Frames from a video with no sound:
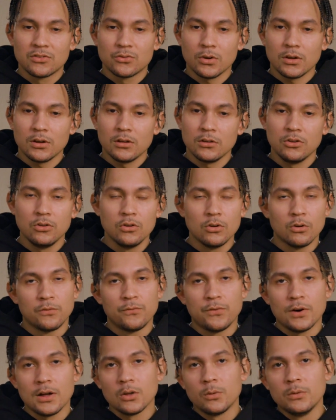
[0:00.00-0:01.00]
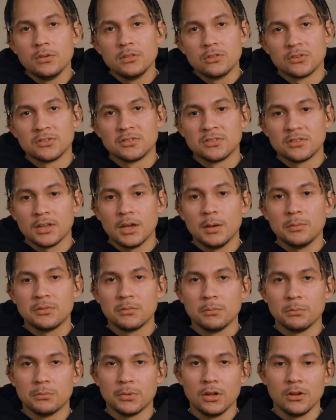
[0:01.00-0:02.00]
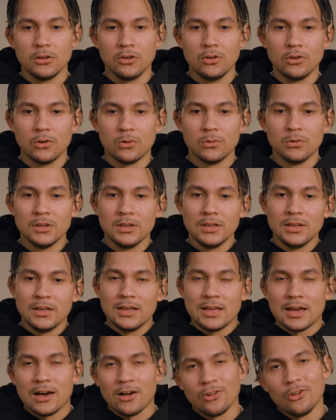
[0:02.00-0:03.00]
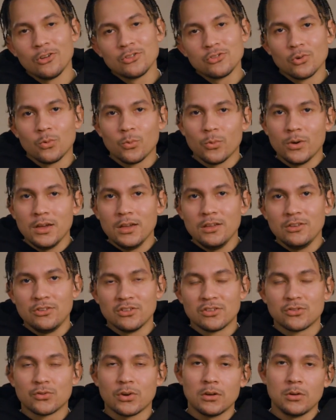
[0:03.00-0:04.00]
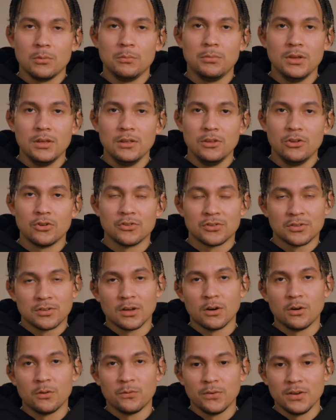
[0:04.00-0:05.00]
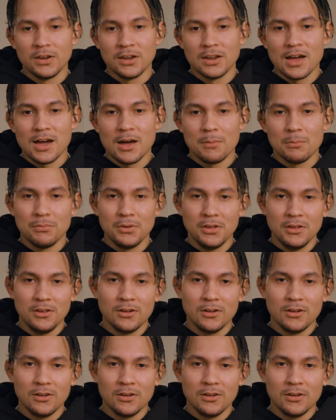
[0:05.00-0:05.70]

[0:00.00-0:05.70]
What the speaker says: try to follow in their steps. But along the way, just try to be yourself and not be